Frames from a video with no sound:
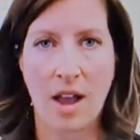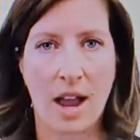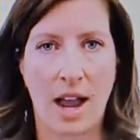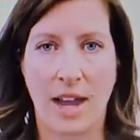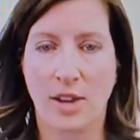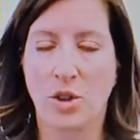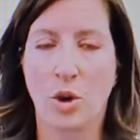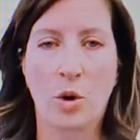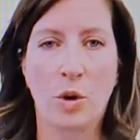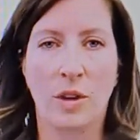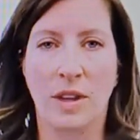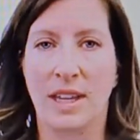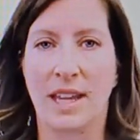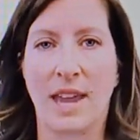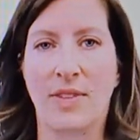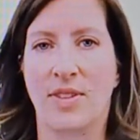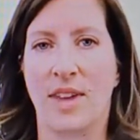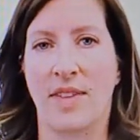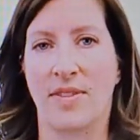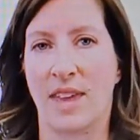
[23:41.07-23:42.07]
I totally
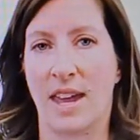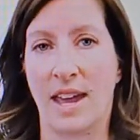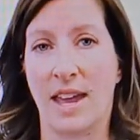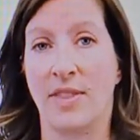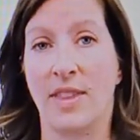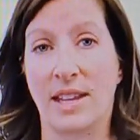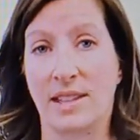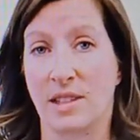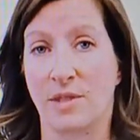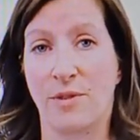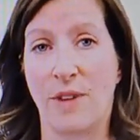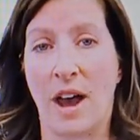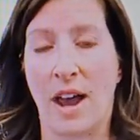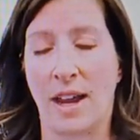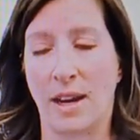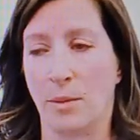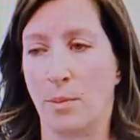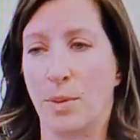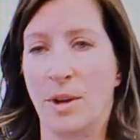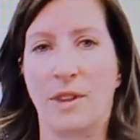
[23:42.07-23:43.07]
get that, and that's
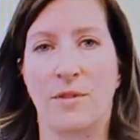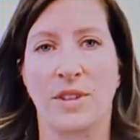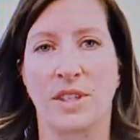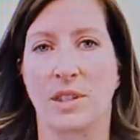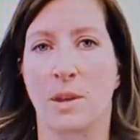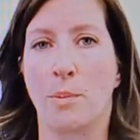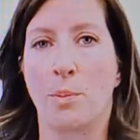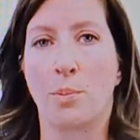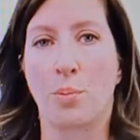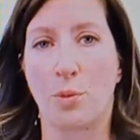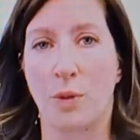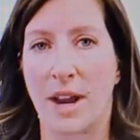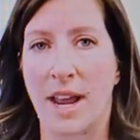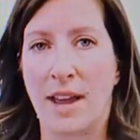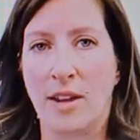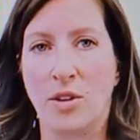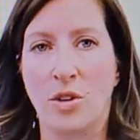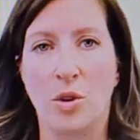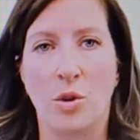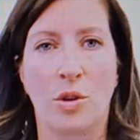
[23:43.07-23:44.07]
fine. But if it's a
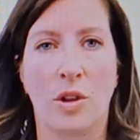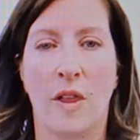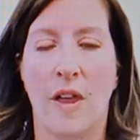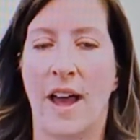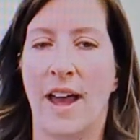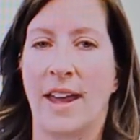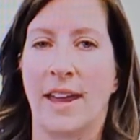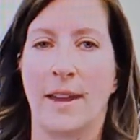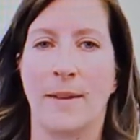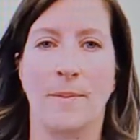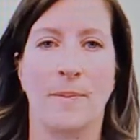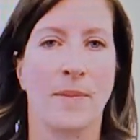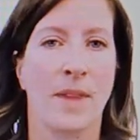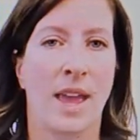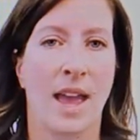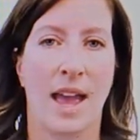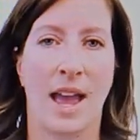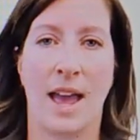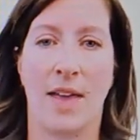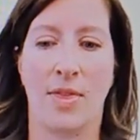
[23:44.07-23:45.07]
brand new client
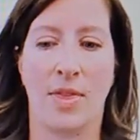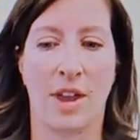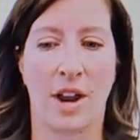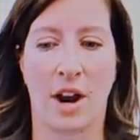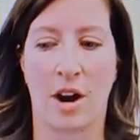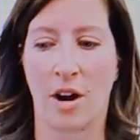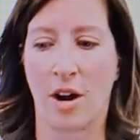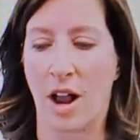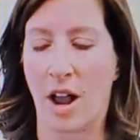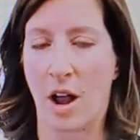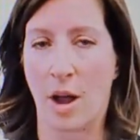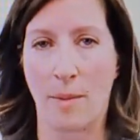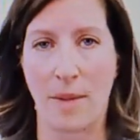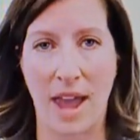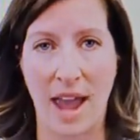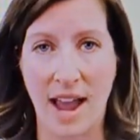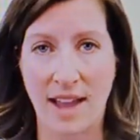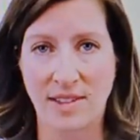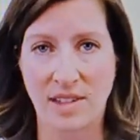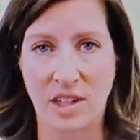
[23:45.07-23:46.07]
and they're
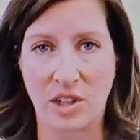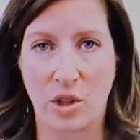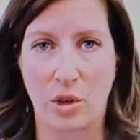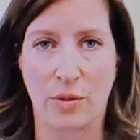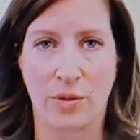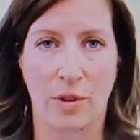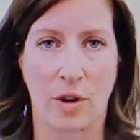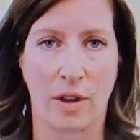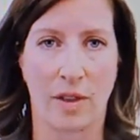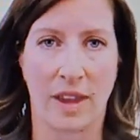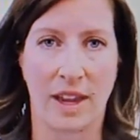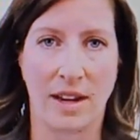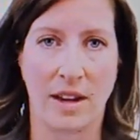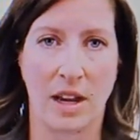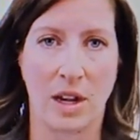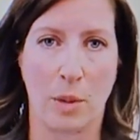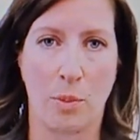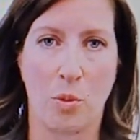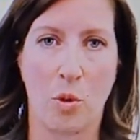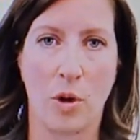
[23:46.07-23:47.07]
asking you for a late
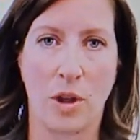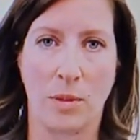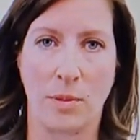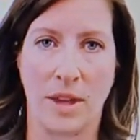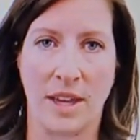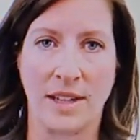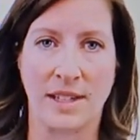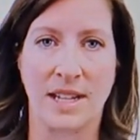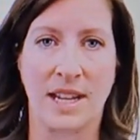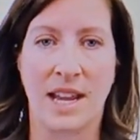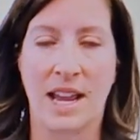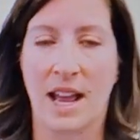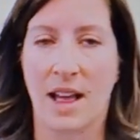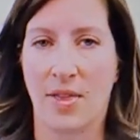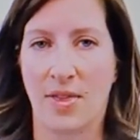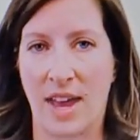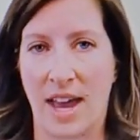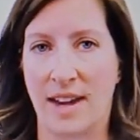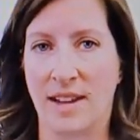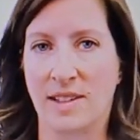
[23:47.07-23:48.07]
night appointment,
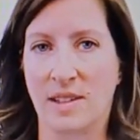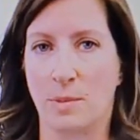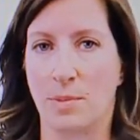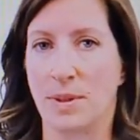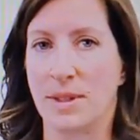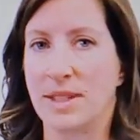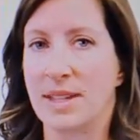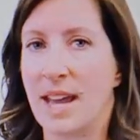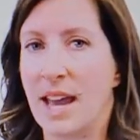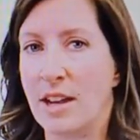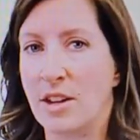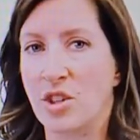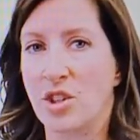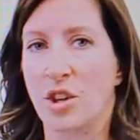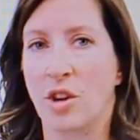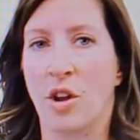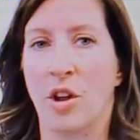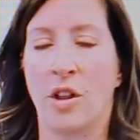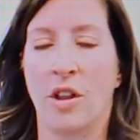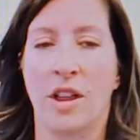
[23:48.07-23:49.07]
that is a
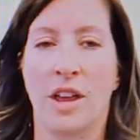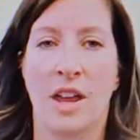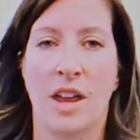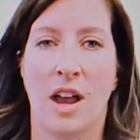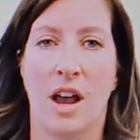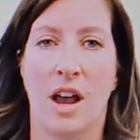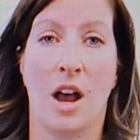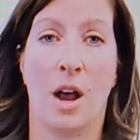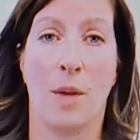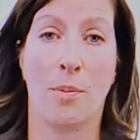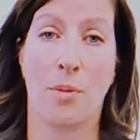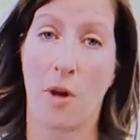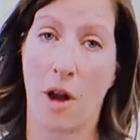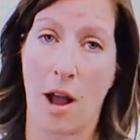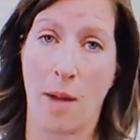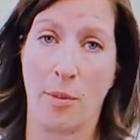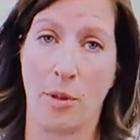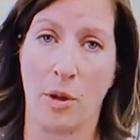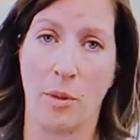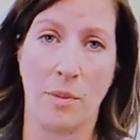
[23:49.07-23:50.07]
potential
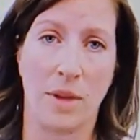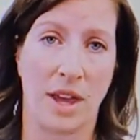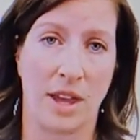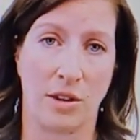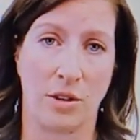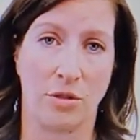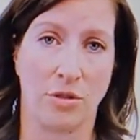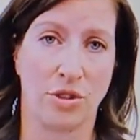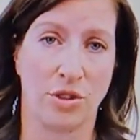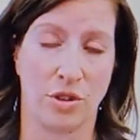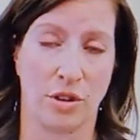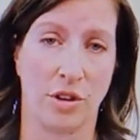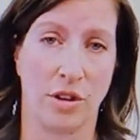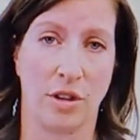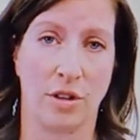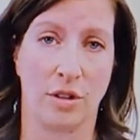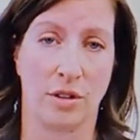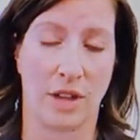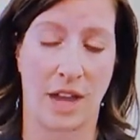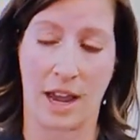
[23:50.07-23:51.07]
problem, and you should
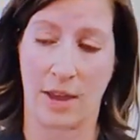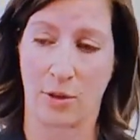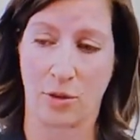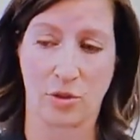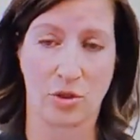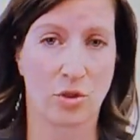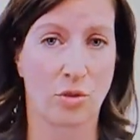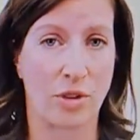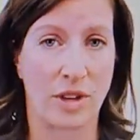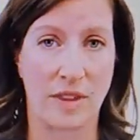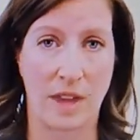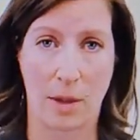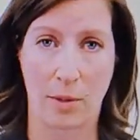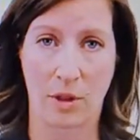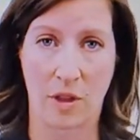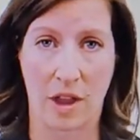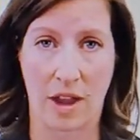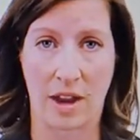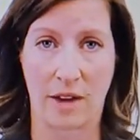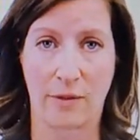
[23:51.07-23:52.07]
either screen that
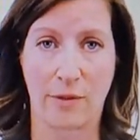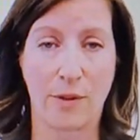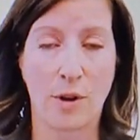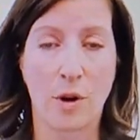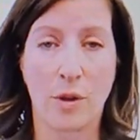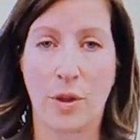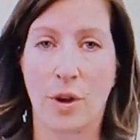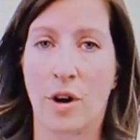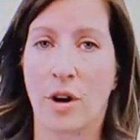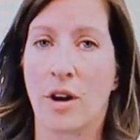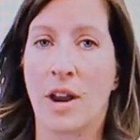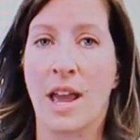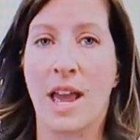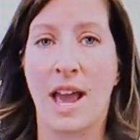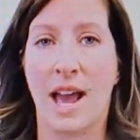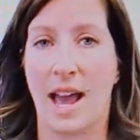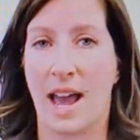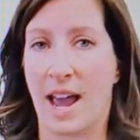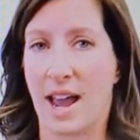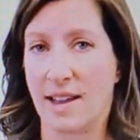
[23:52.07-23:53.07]
client further,
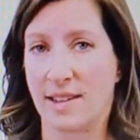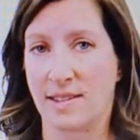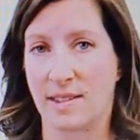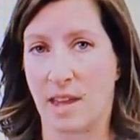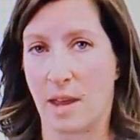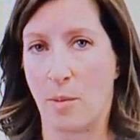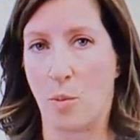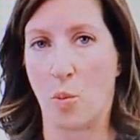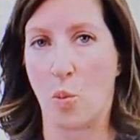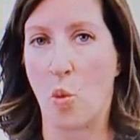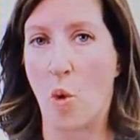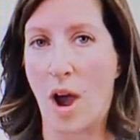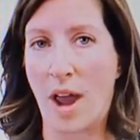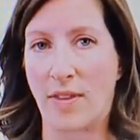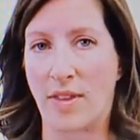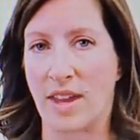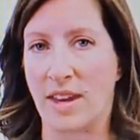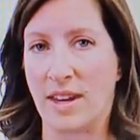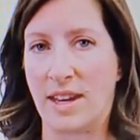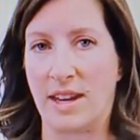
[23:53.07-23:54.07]
ask them why
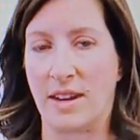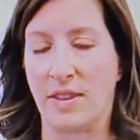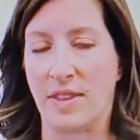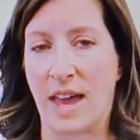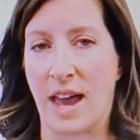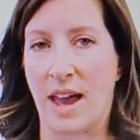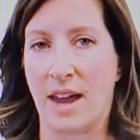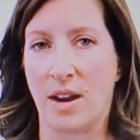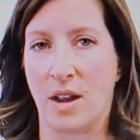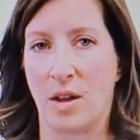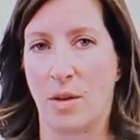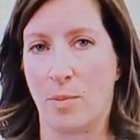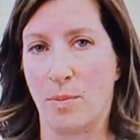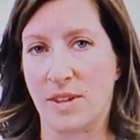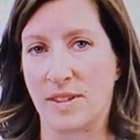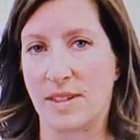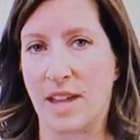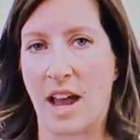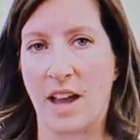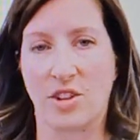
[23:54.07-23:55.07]
they need that
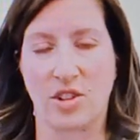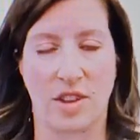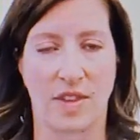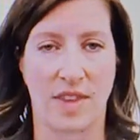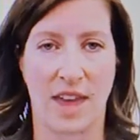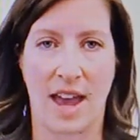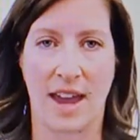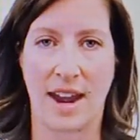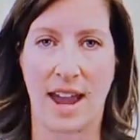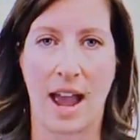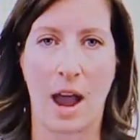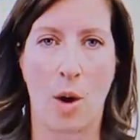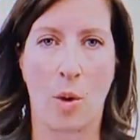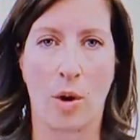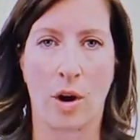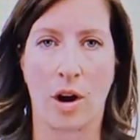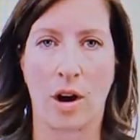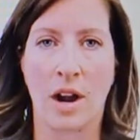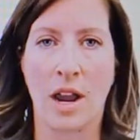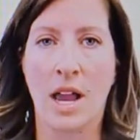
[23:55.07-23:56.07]
massage at that
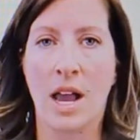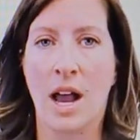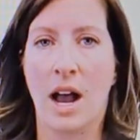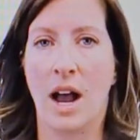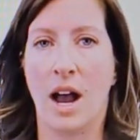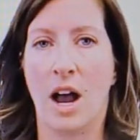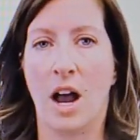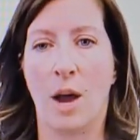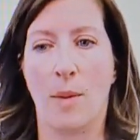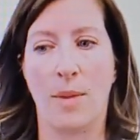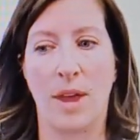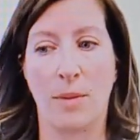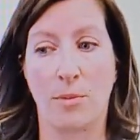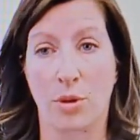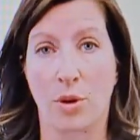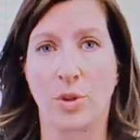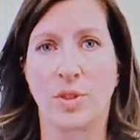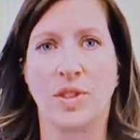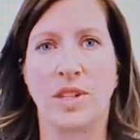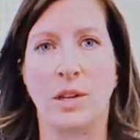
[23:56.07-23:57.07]
hour, and
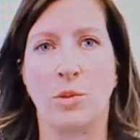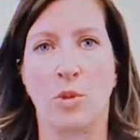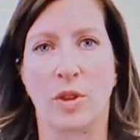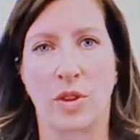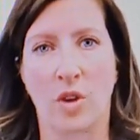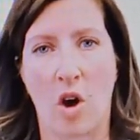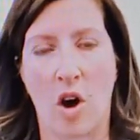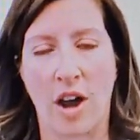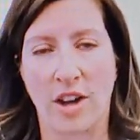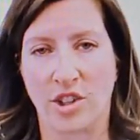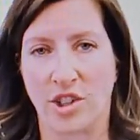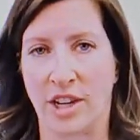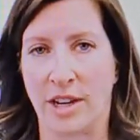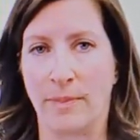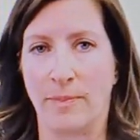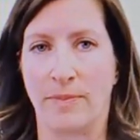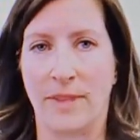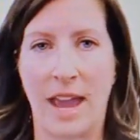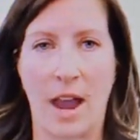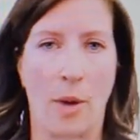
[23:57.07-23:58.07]
proceed with caution.
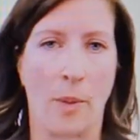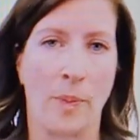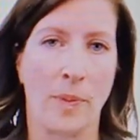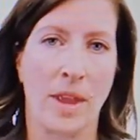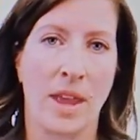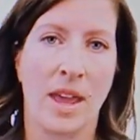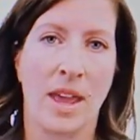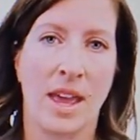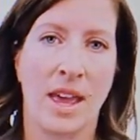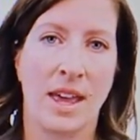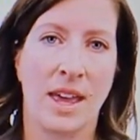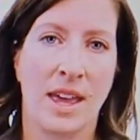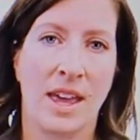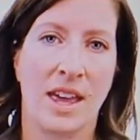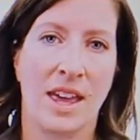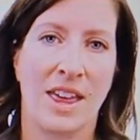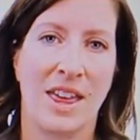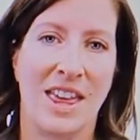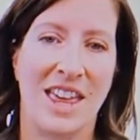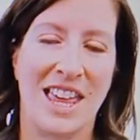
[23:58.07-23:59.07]
Now,
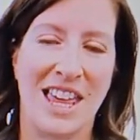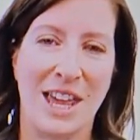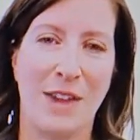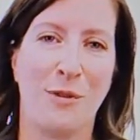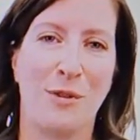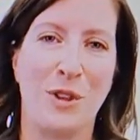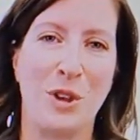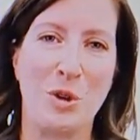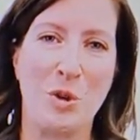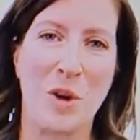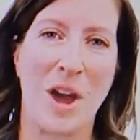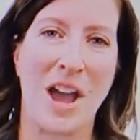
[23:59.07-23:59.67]
if you